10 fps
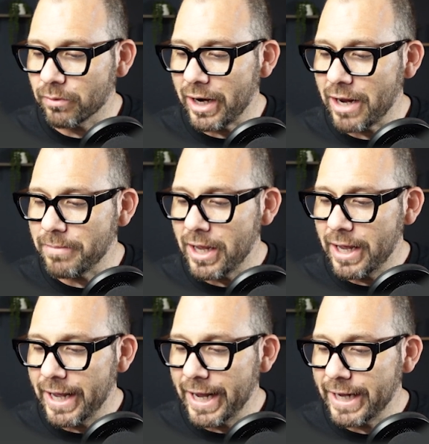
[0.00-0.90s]
RAM
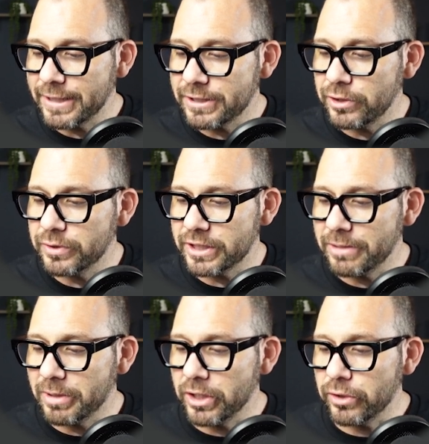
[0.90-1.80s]
and 2
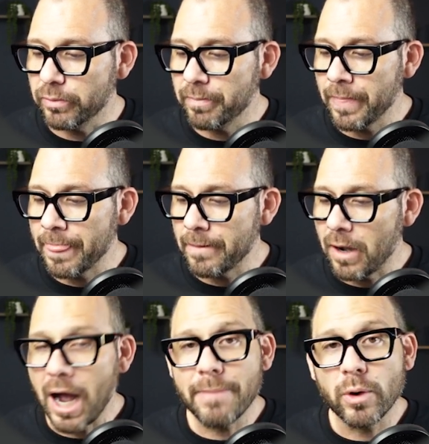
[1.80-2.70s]
CPU.
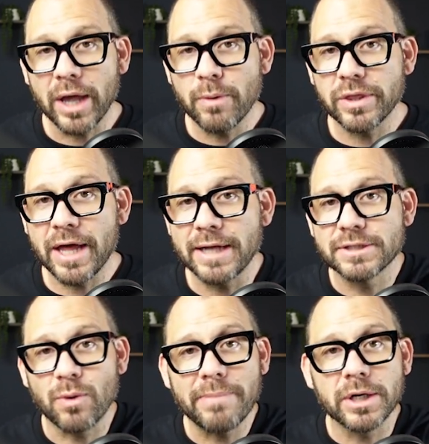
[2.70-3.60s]
I'm okay with that,
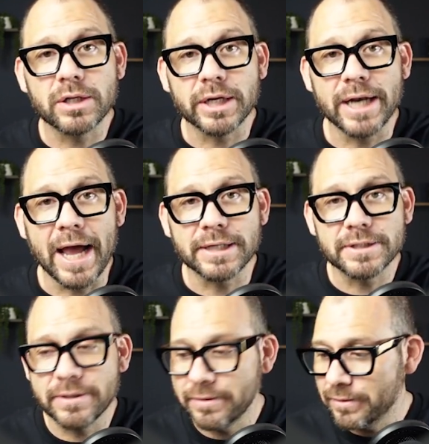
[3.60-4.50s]
so I'm going to click
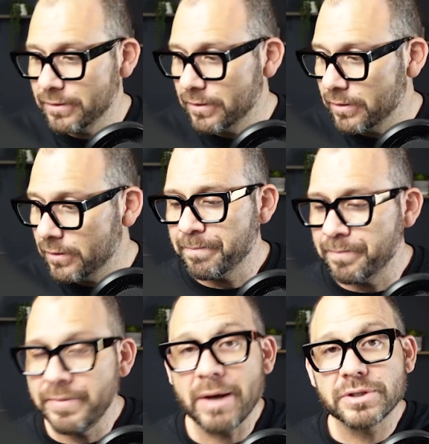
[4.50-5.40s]
Next.
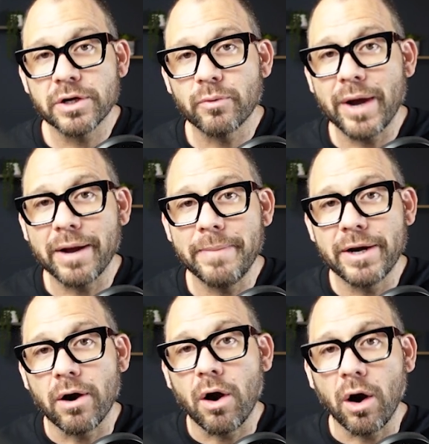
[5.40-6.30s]
Now it's going to
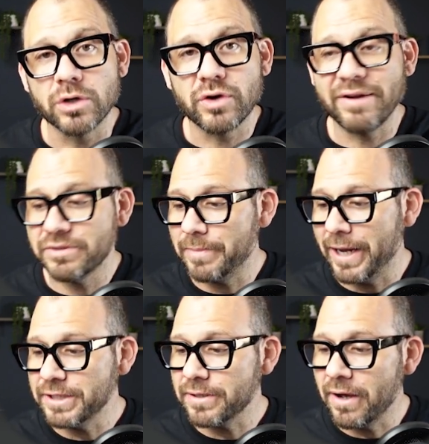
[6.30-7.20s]
recommend our hard drive
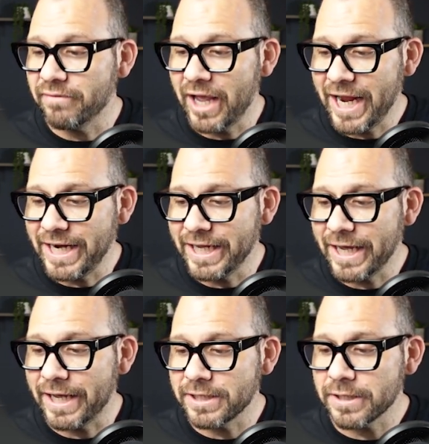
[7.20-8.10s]
space of 80
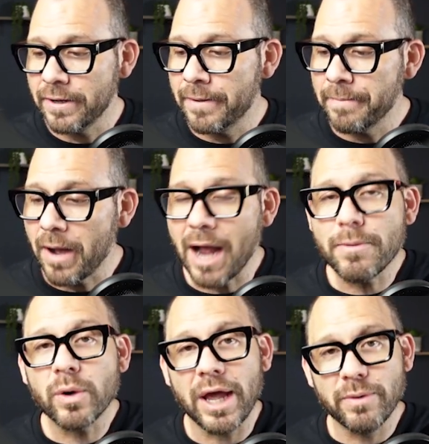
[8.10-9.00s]
gigs.
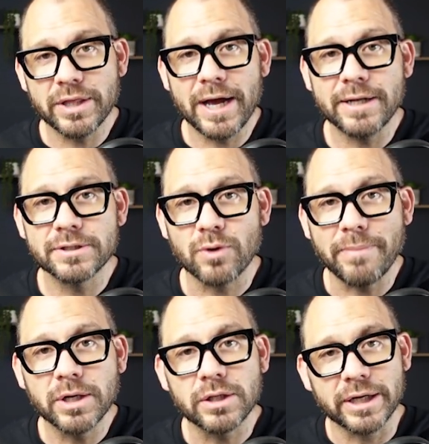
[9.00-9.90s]
I'm okay with that, so
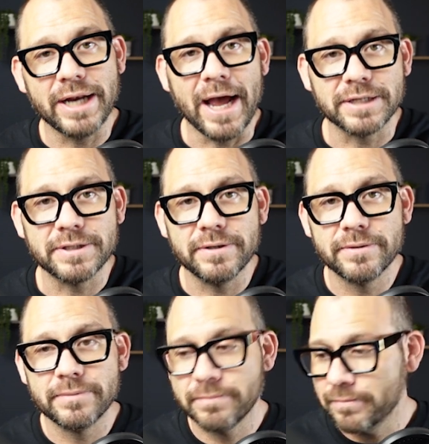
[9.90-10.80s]
I'm going to click Next.
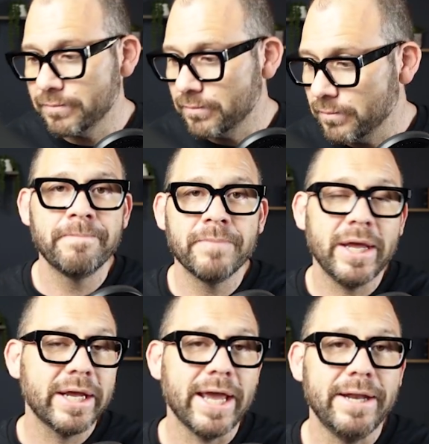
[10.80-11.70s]

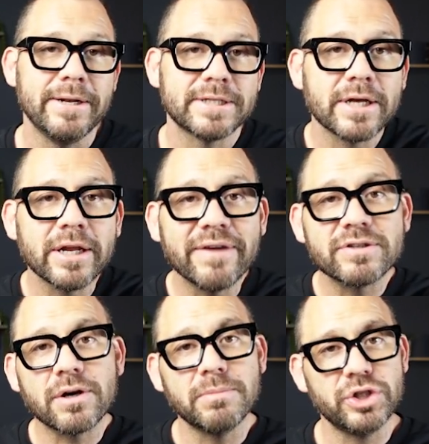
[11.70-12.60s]
And again, it's going to give
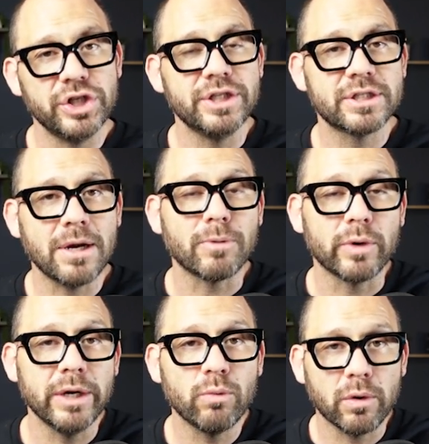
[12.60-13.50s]
us our machine
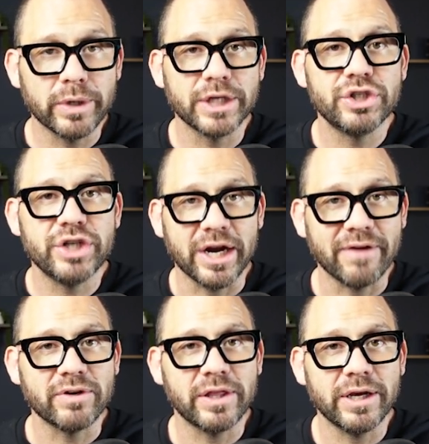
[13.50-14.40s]
summary where we can check
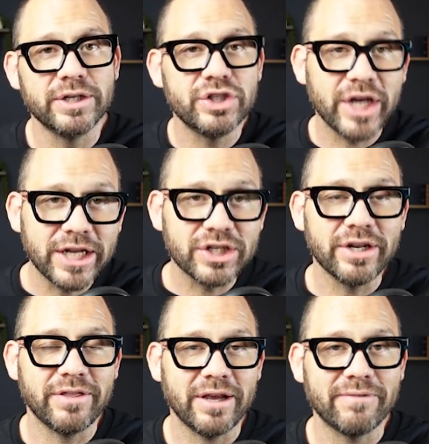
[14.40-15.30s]
everything and change
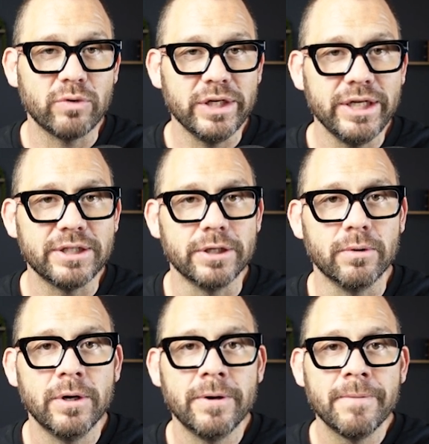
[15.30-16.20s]
anything if we need to.
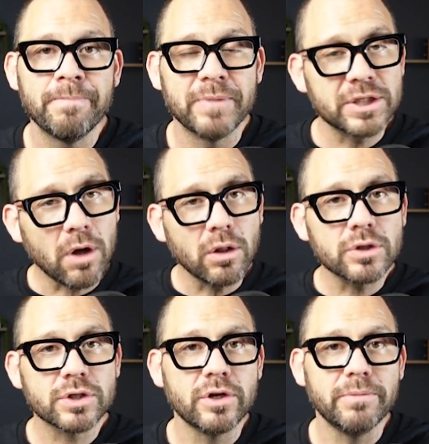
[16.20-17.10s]
This all
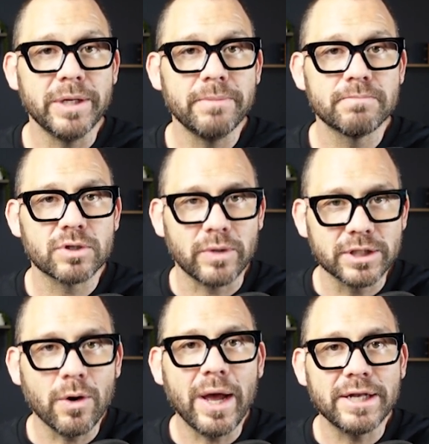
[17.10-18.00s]
looks good to me, so
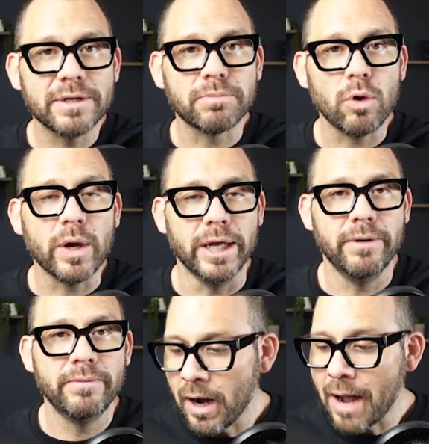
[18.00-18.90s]
let's go ahead and deploy it.
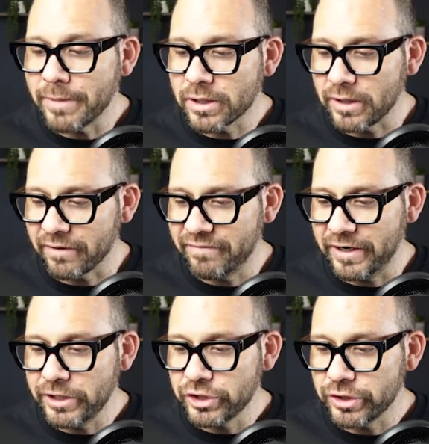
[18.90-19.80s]
I'm going to click
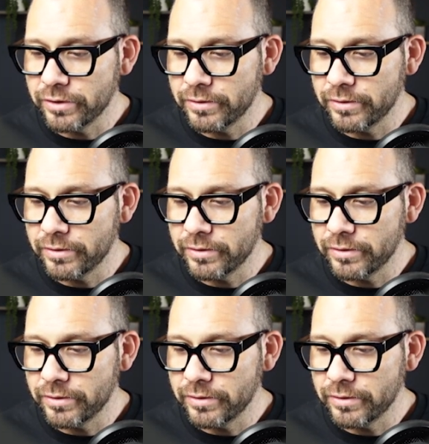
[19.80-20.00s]
Finish.